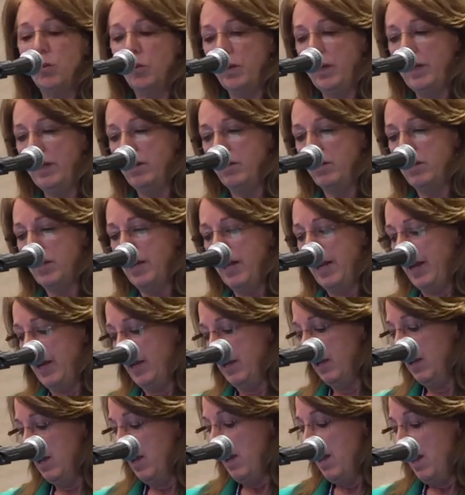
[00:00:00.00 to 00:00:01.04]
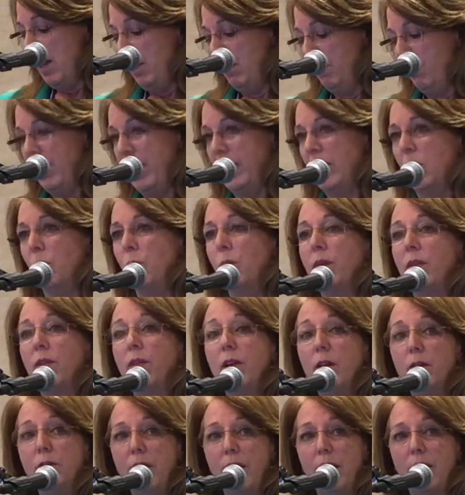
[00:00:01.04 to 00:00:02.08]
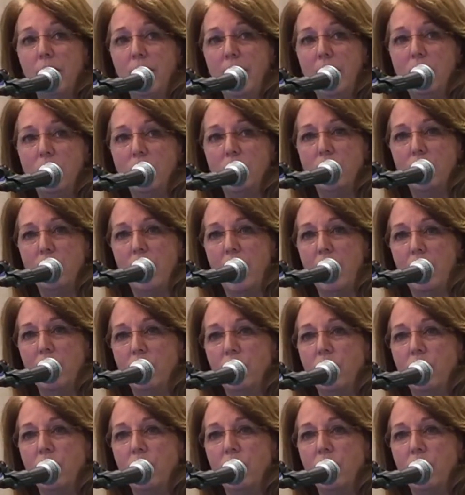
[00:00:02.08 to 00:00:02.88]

who are here today and find out what their regulations are.